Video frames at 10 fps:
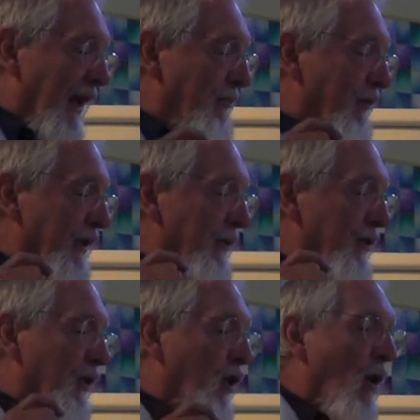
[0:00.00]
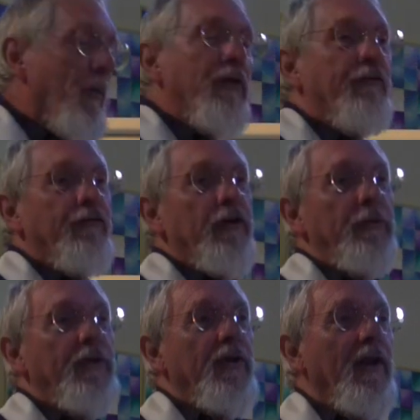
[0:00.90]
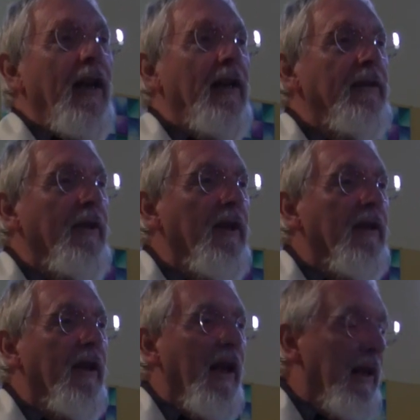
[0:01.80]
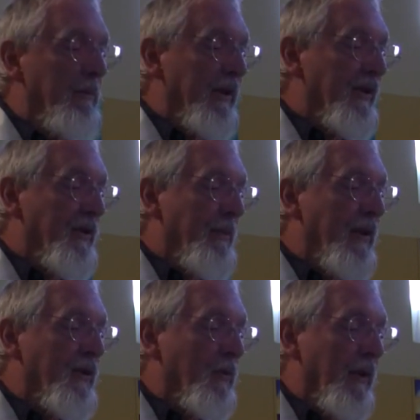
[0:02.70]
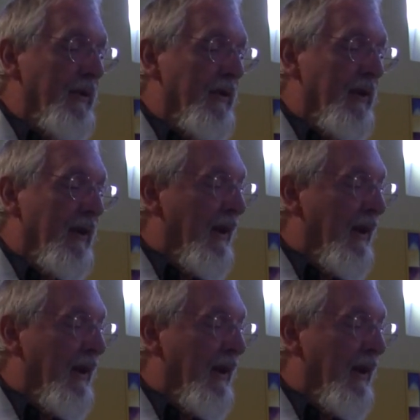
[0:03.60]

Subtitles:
they produce a common fruit, and none can be dispensed with.